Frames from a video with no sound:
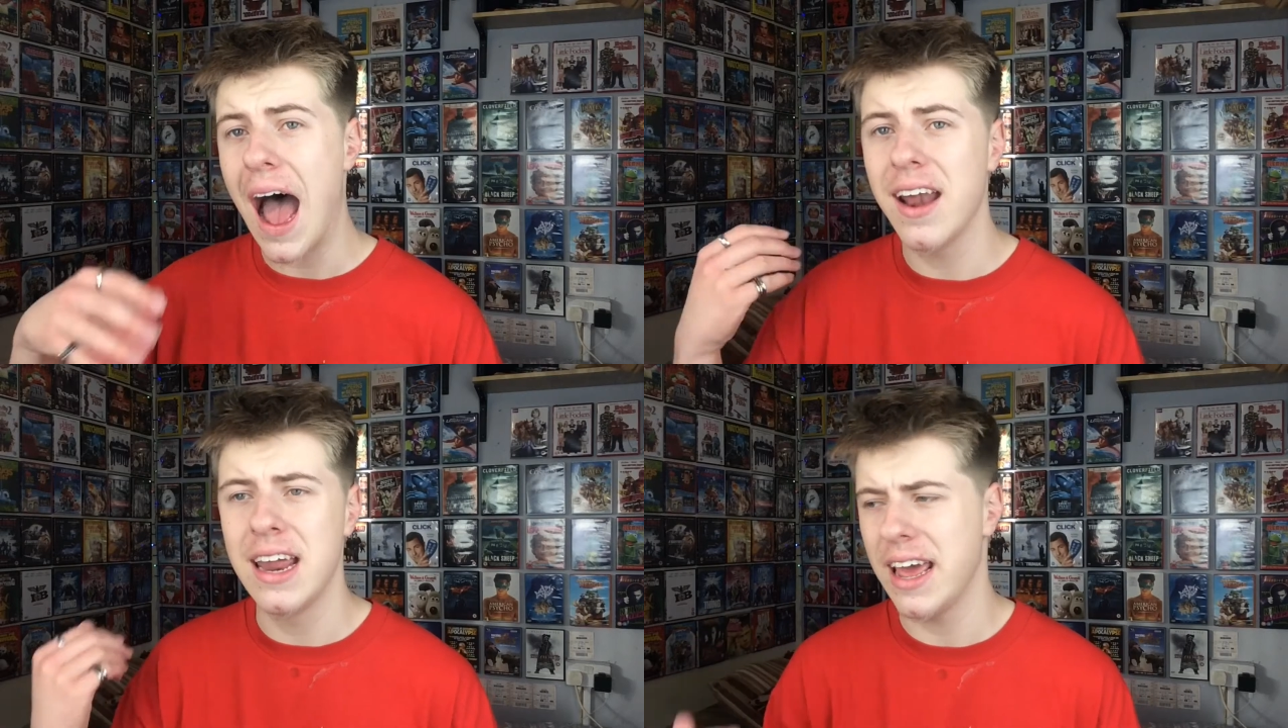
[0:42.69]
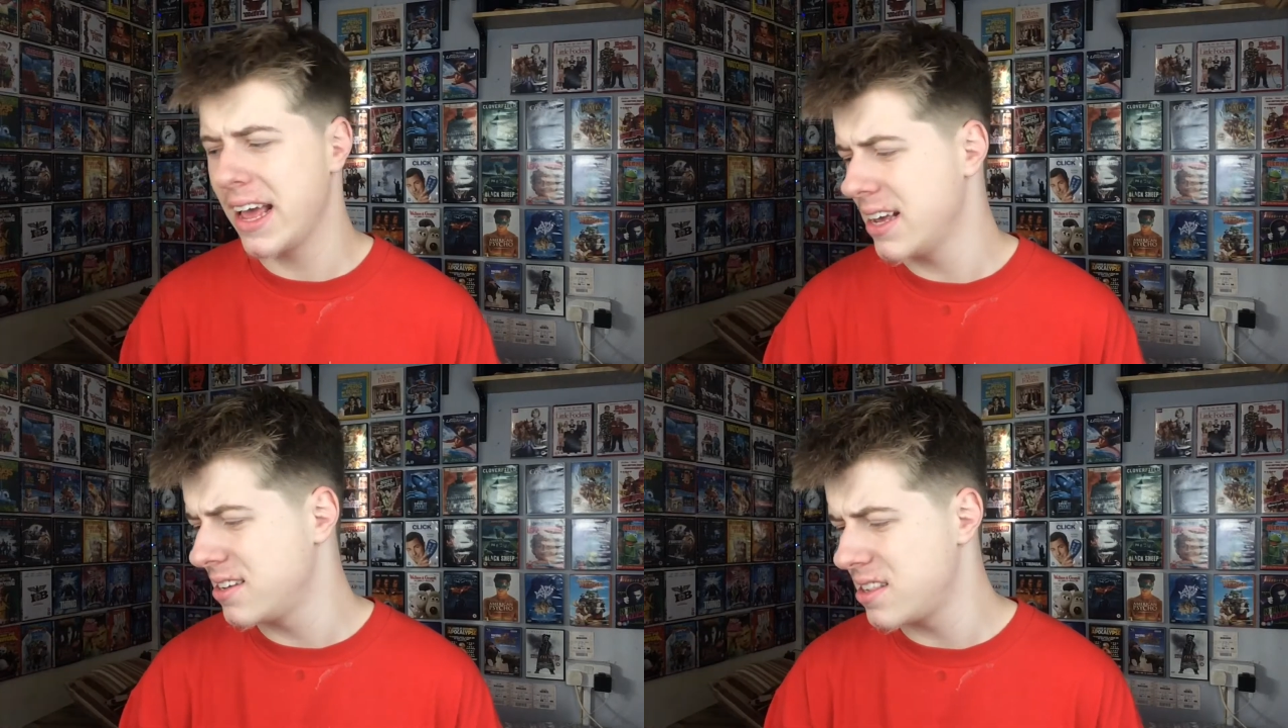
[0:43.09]
and
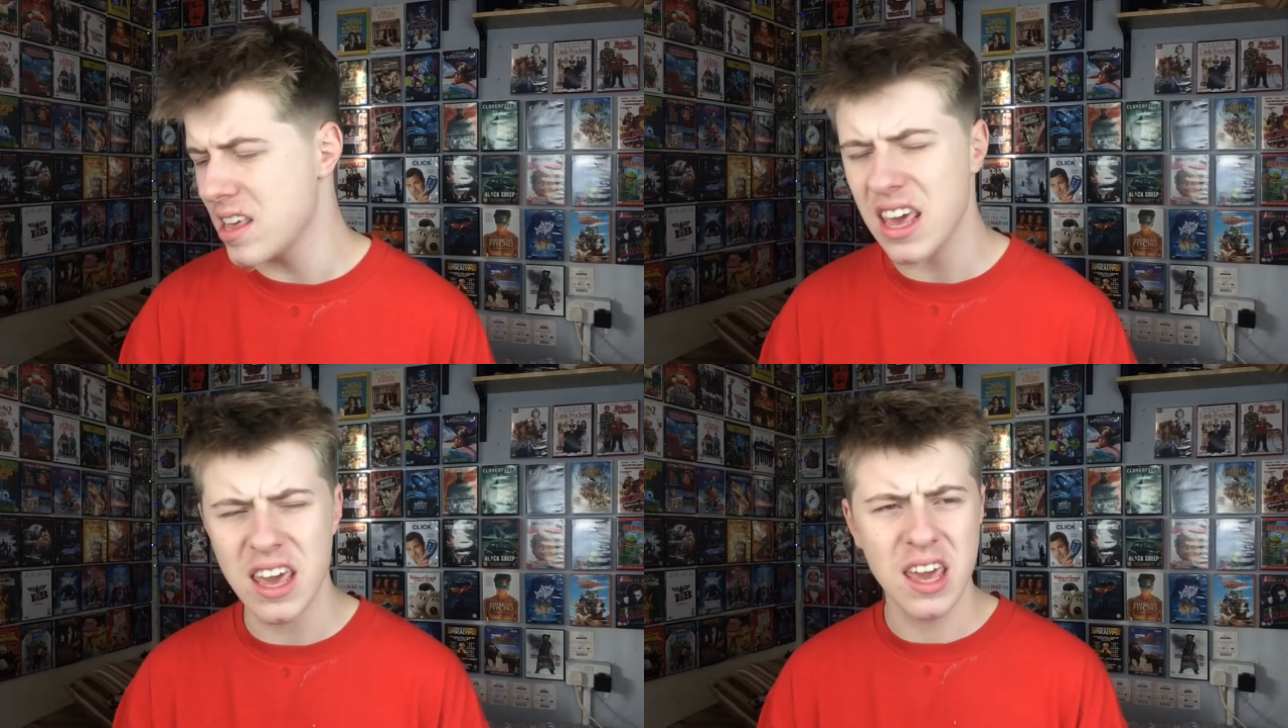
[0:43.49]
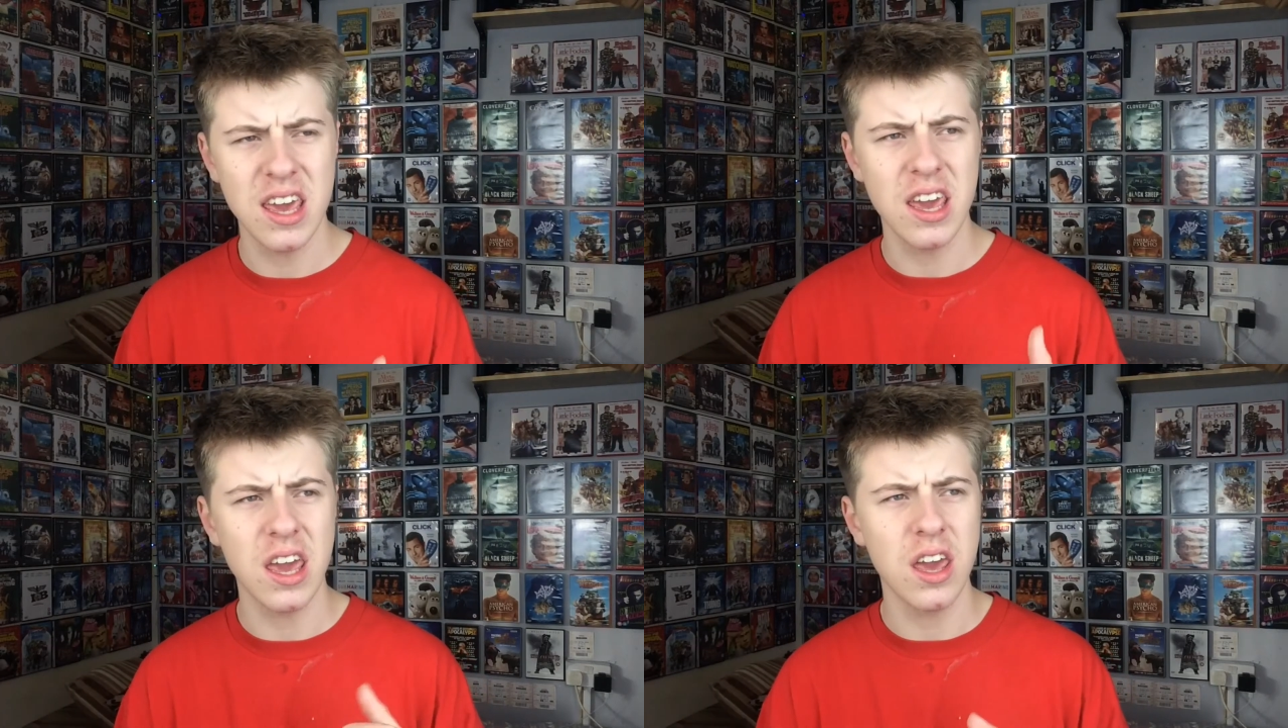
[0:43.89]
it is
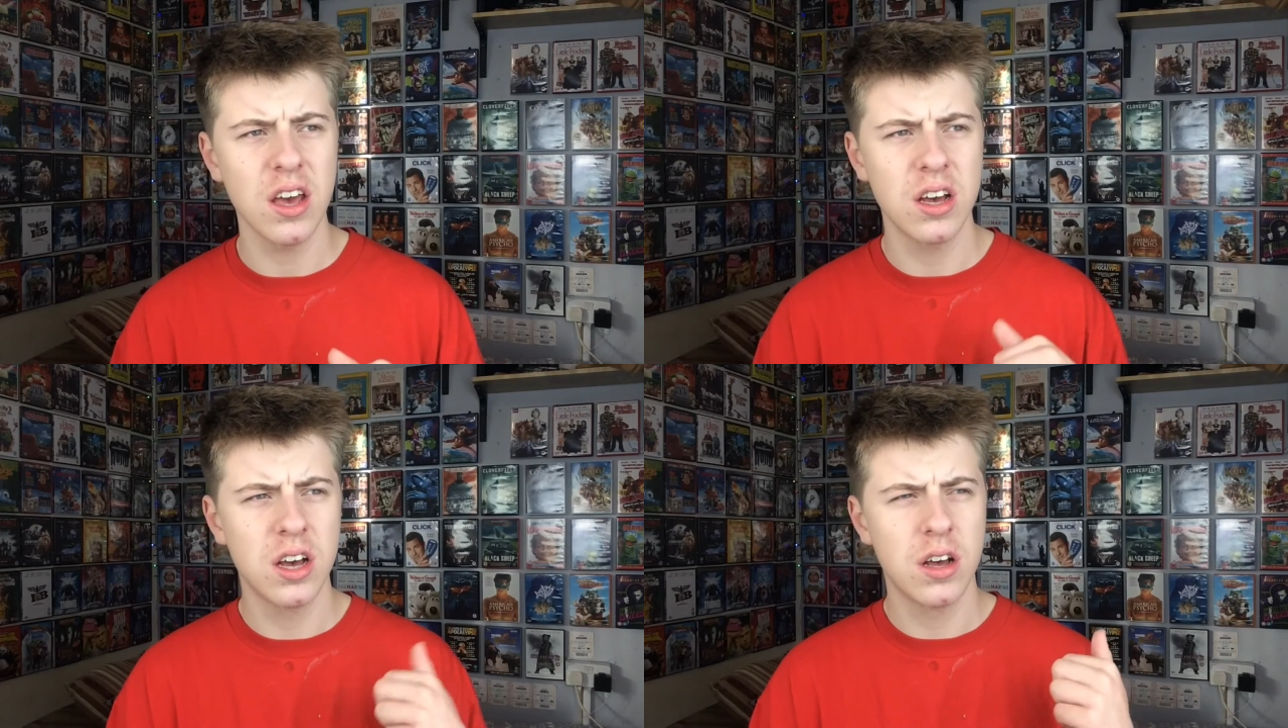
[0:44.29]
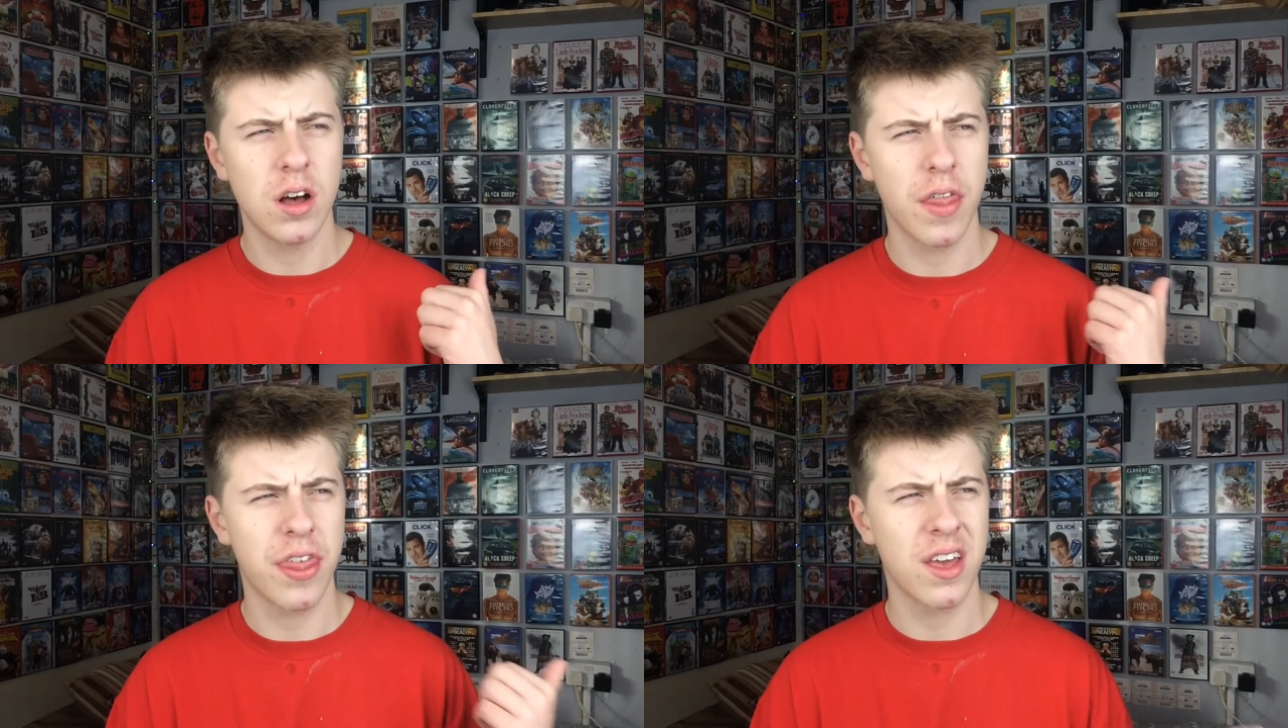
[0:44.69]

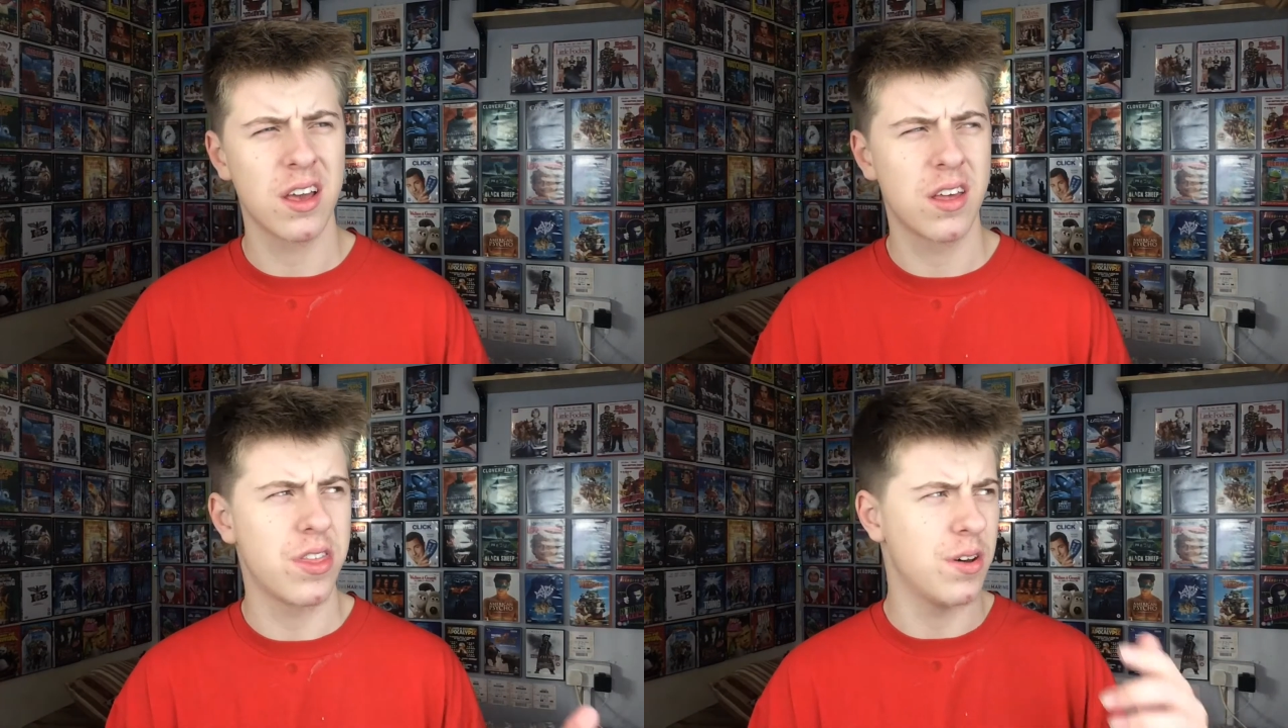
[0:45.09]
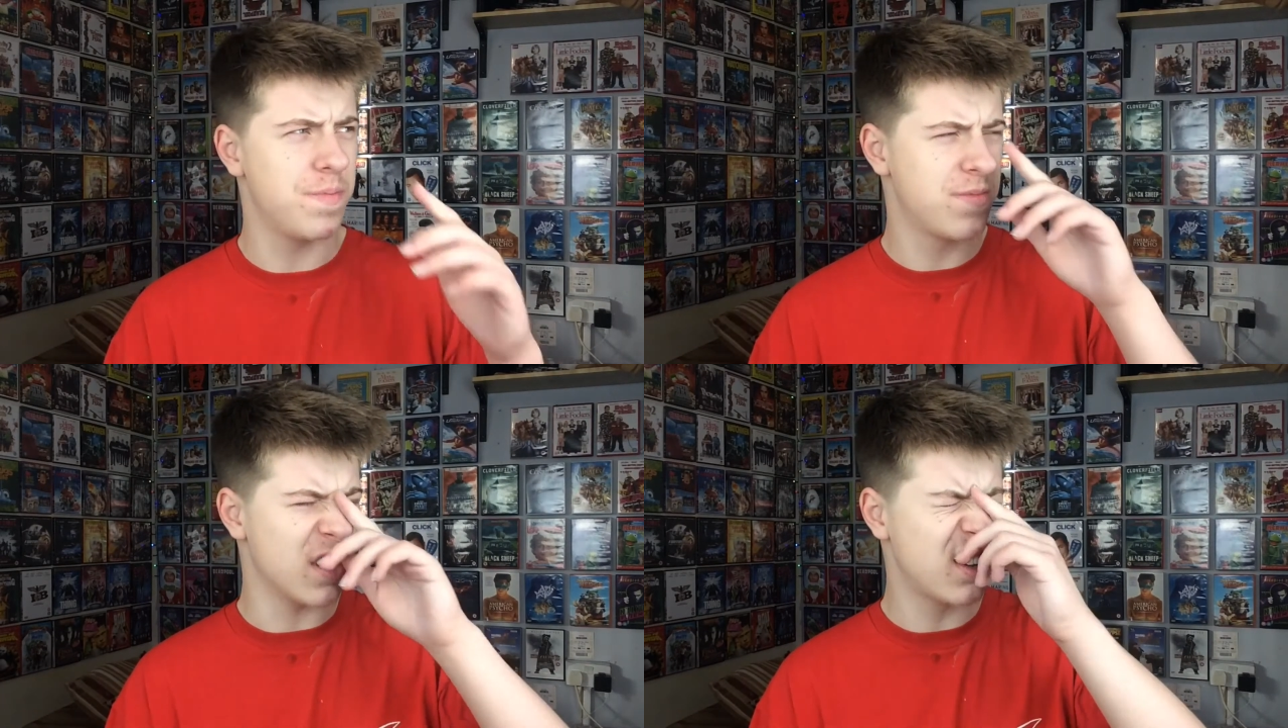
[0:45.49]
I think
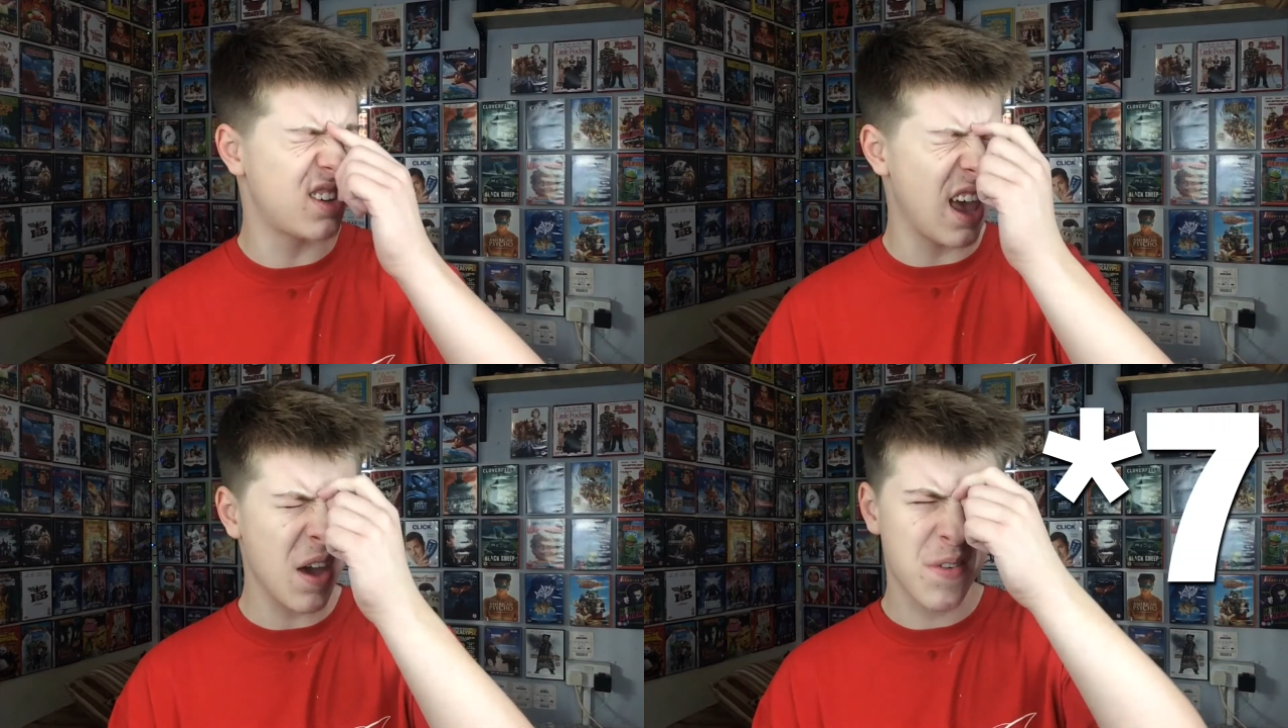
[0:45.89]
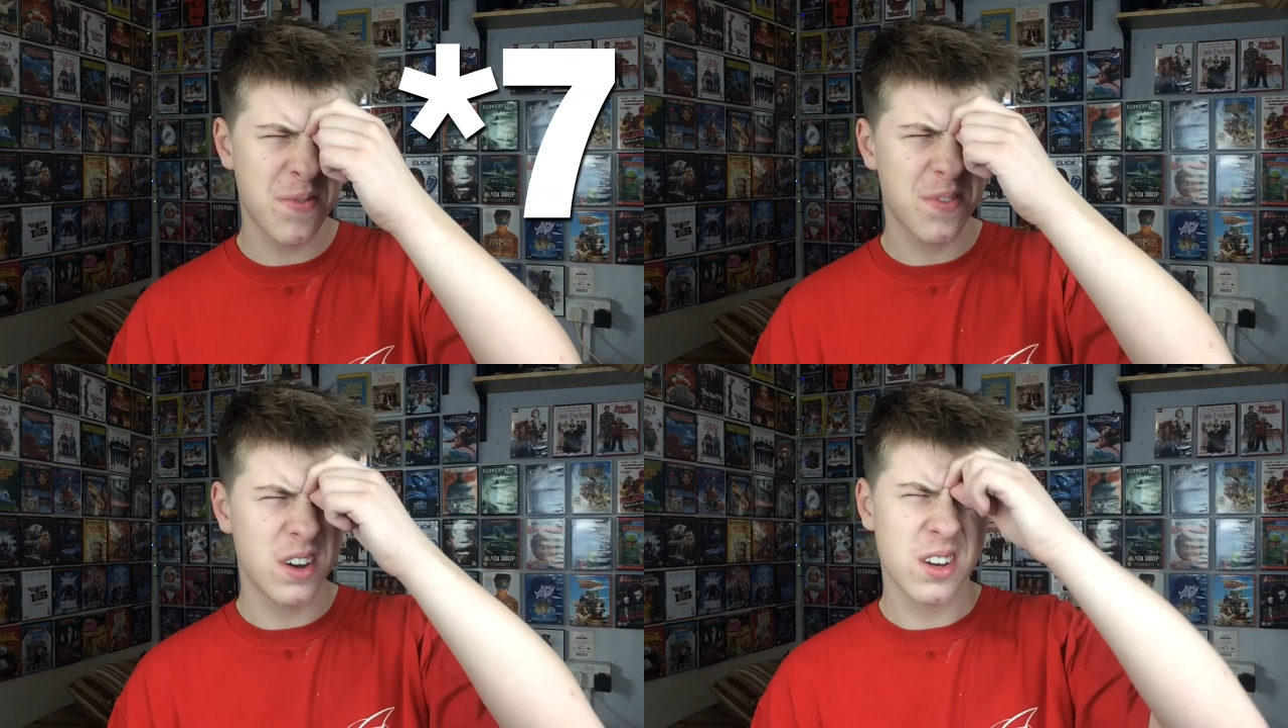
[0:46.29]
the sixth